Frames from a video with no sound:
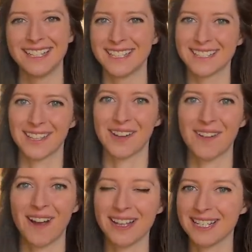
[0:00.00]
So
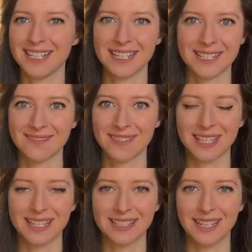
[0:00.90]
I needed
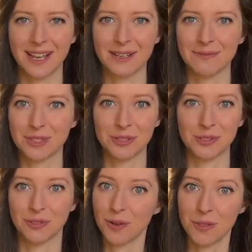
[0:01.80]
something to
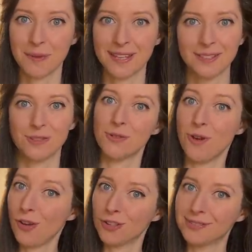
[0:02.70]
grow them in or
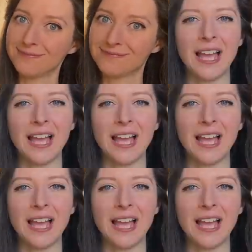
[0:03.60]
on.